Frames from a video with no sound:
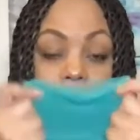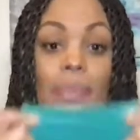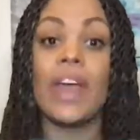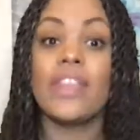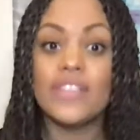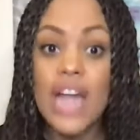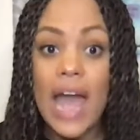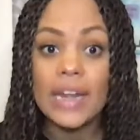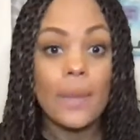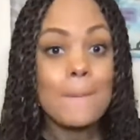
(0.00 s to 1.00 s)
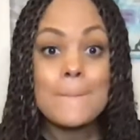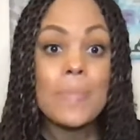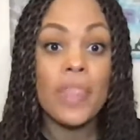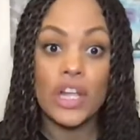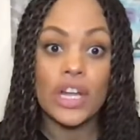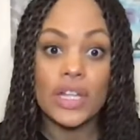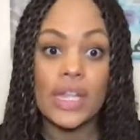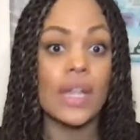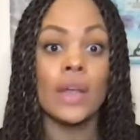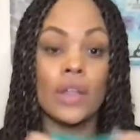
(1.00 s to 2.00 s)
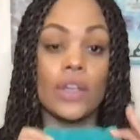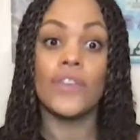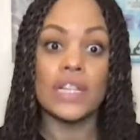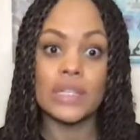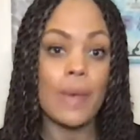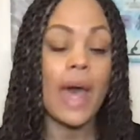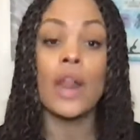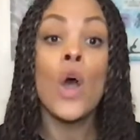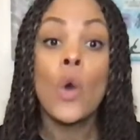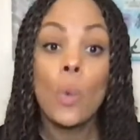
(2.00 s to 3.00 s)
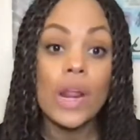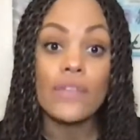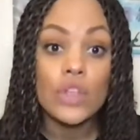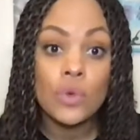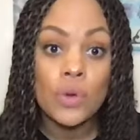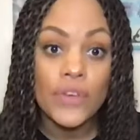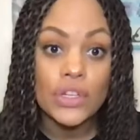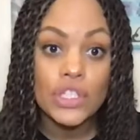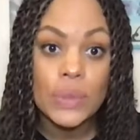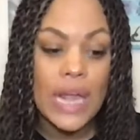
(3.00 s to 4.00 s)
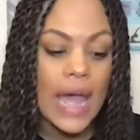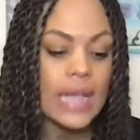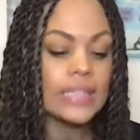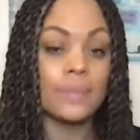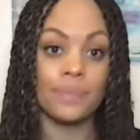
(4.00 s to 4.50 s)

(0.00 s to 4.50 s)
and the vagina, the cookie, your fun spot, whatever you refer to it as,